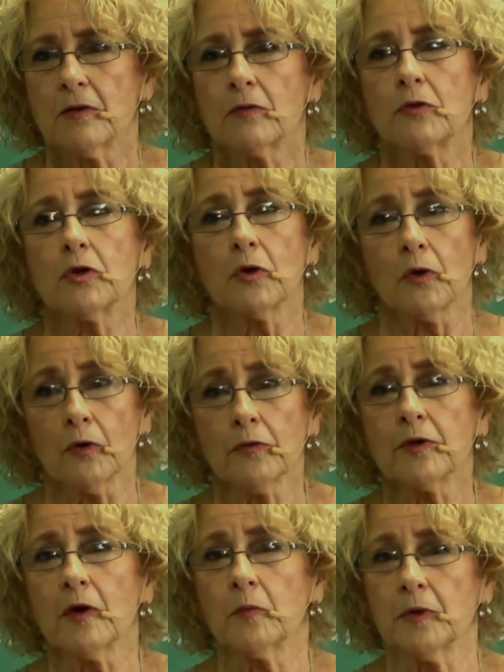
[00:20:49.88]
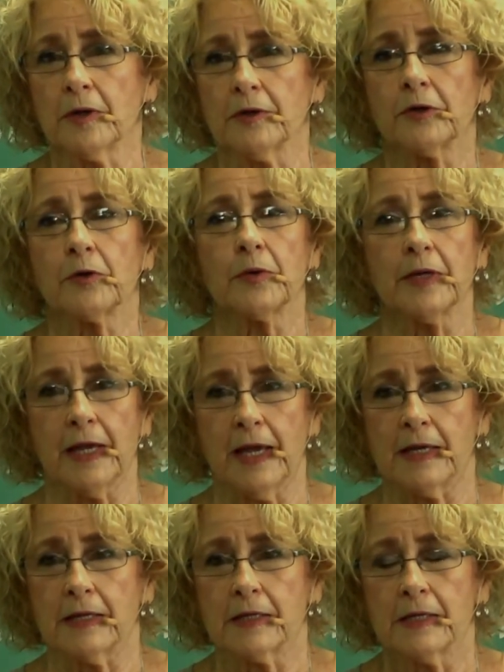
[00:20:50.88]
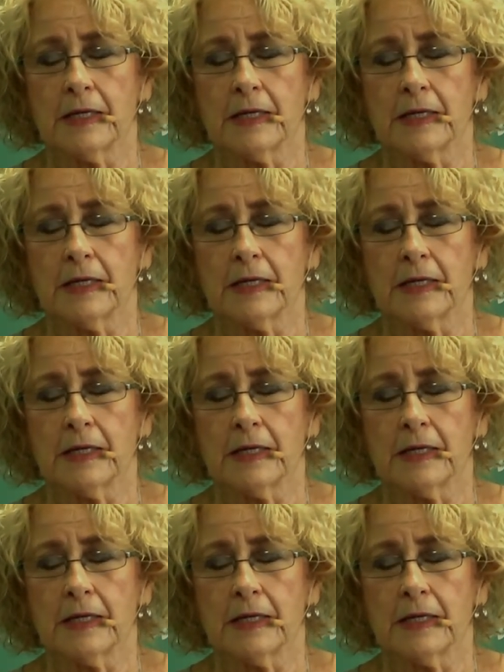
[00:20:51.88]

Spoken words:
the earth that we're going to create